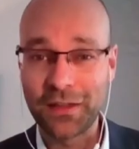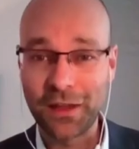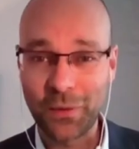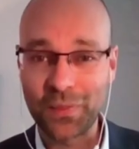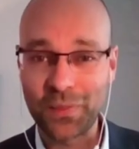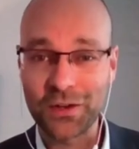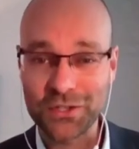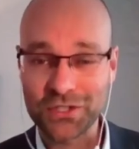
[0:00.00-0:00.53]

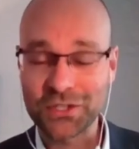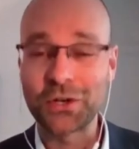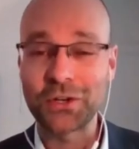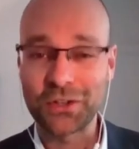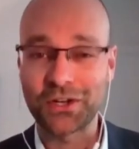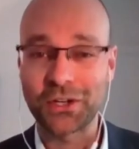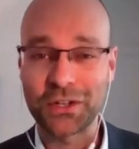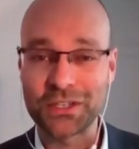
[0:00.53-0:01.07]
that there's
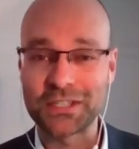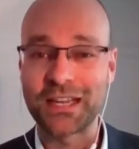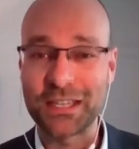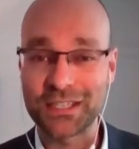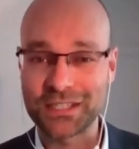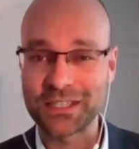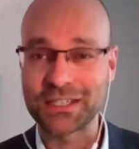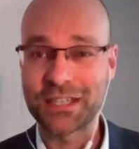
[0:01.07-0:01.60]
certain
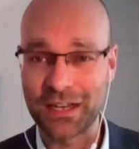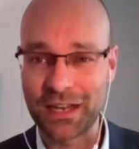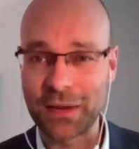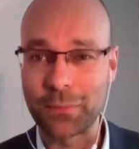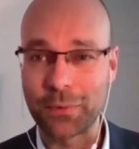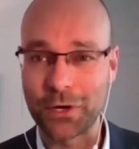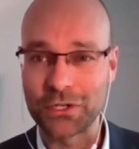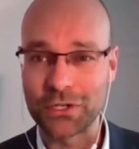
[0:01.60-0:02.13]
consensus that
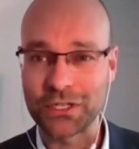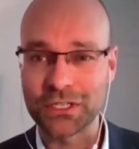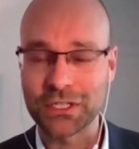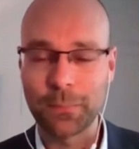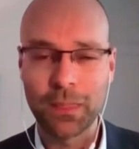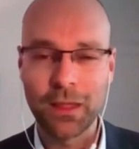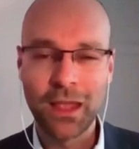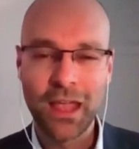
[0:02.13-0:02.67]

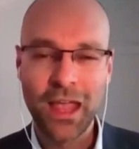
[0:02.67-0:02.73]
emerges.